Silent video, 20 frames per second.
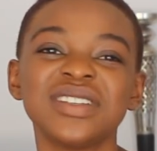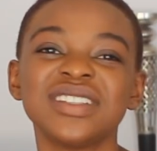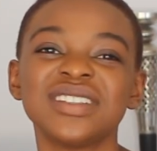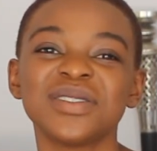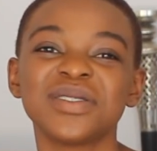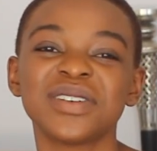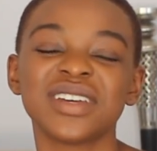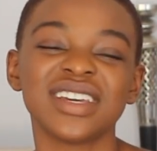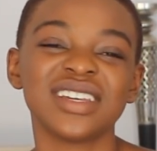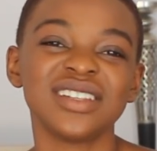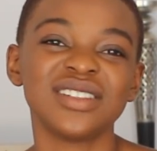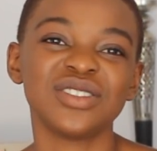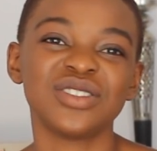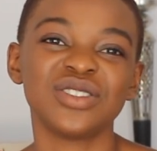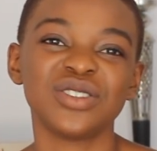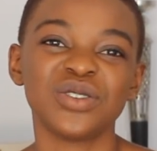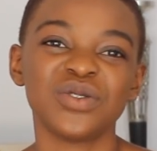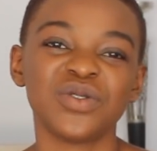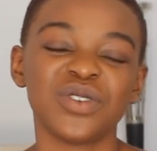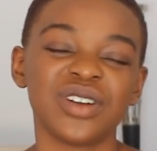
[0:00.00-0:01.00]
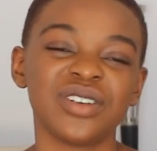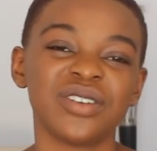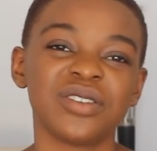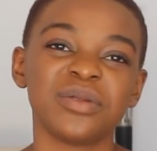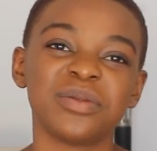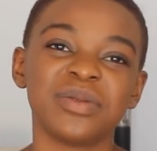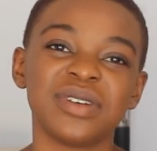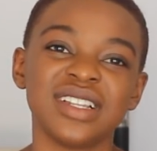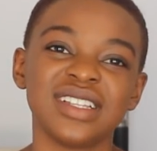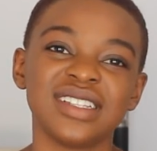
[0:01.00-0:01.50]
it's okay to show
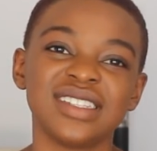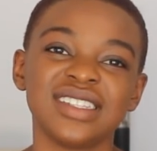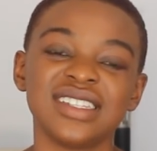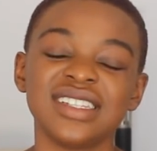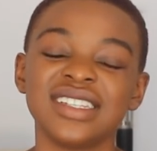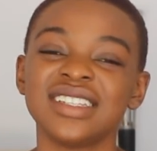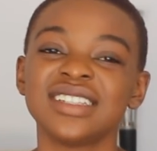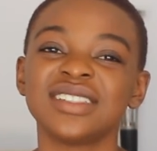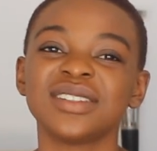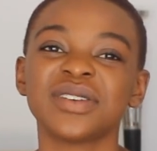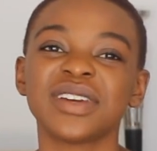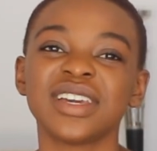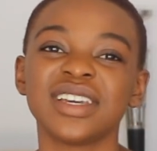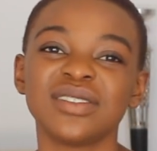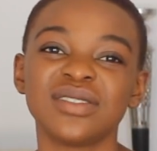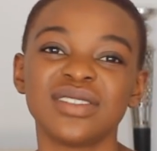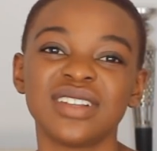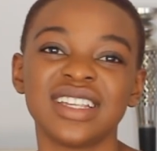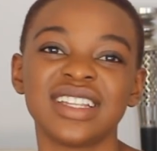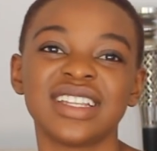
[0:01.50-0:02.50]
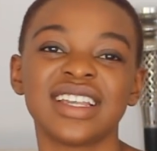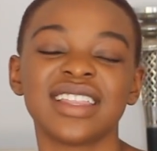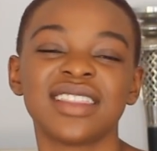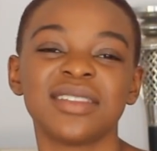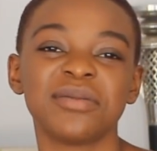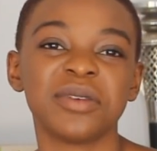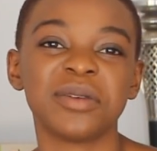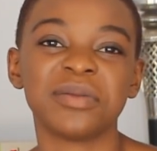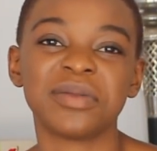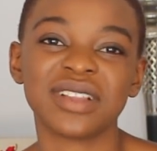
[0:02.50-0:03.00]
vulnerability. It's okay to let
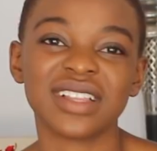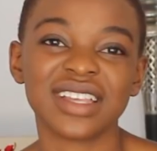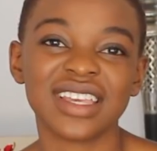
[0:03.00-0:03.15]
other people